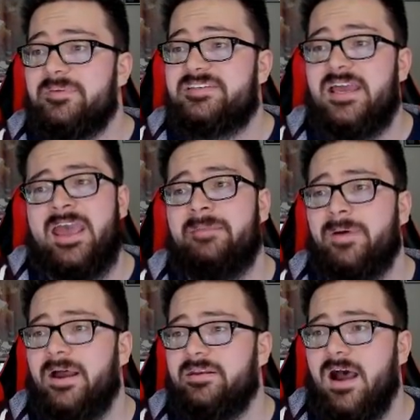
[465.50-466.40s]
Zen
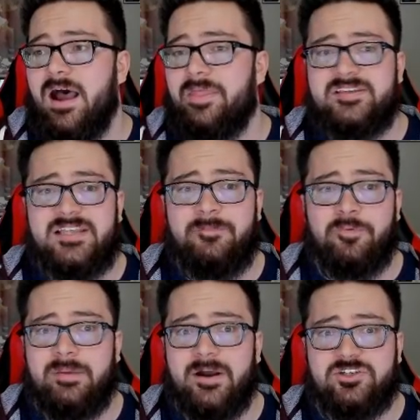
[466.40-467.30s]
Headbutt, this thing
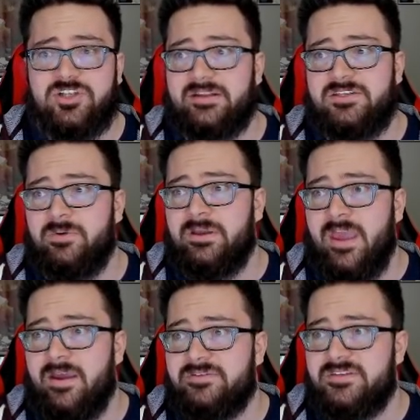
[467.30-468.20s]
pretty much like 2-hit
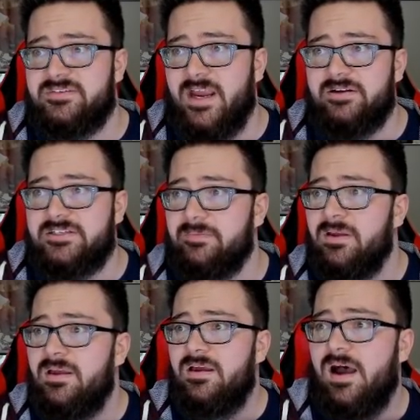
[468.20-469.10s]
KOs his entire team.
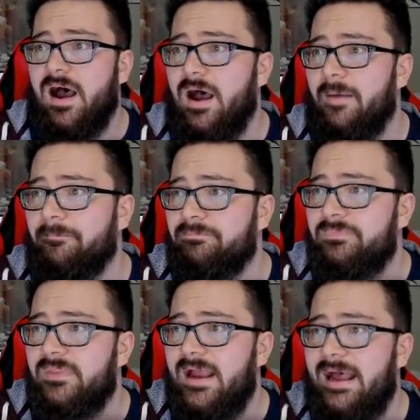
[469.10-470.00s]
I'll
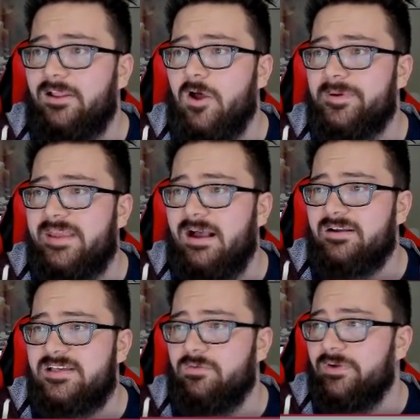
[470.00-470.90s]
open
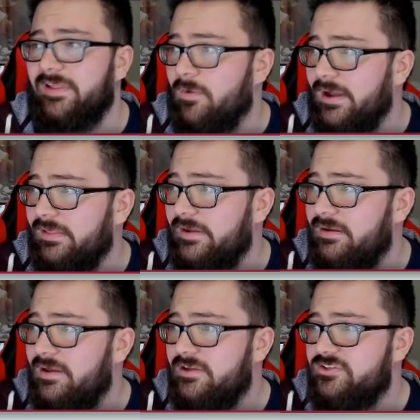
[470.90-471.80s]
calcs here really
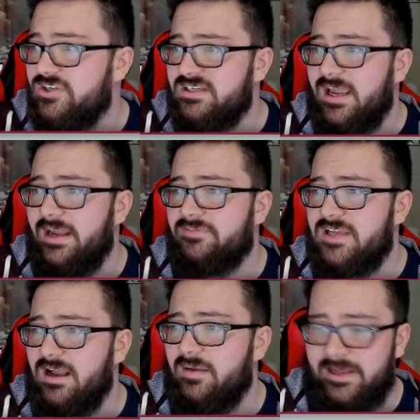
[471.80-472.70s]
quickly just to kind of
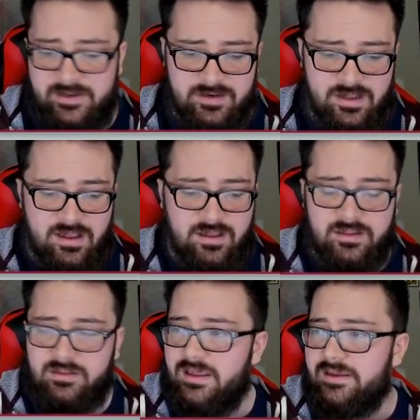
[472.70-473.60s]
talk about it.
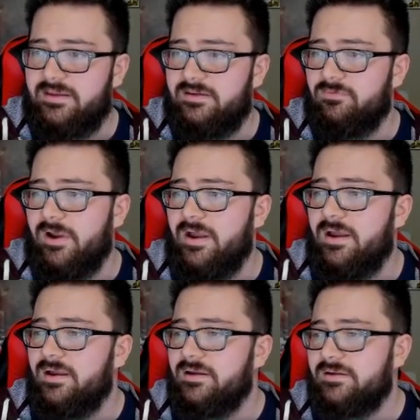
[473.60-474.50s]

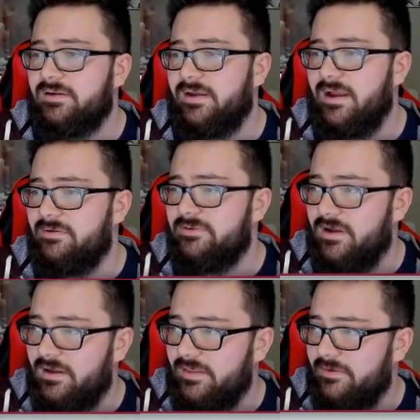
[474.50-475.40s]
Lycanroc, Hound
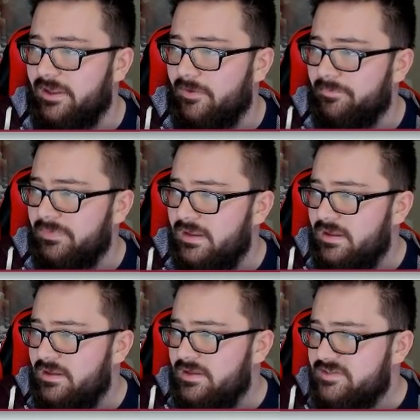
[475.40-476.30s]
Dog, there we go.
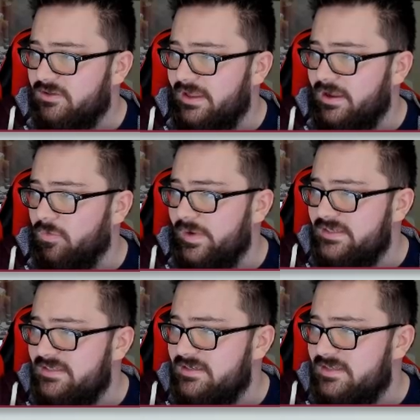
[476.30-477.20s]
So like a
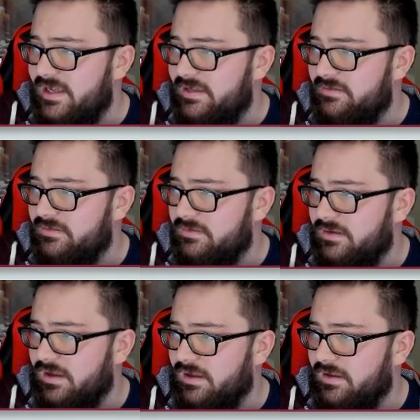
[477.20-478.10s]
Weezing set,
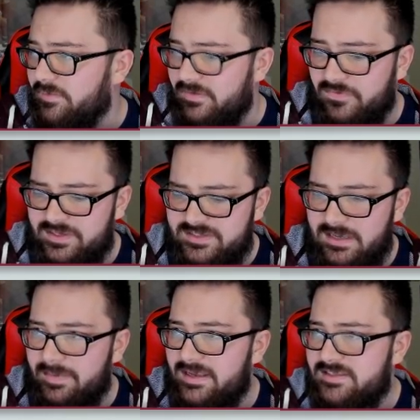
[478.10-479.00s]
if he's
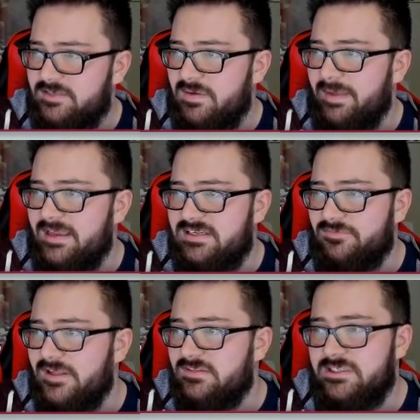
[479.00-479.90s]
like max HP, max
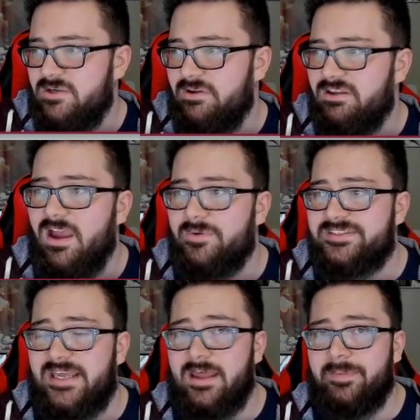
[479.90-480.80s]
defense, we 2-hit KO
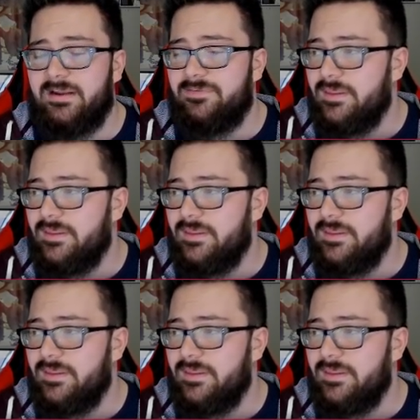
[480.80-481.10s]
with Zen Headbutt if he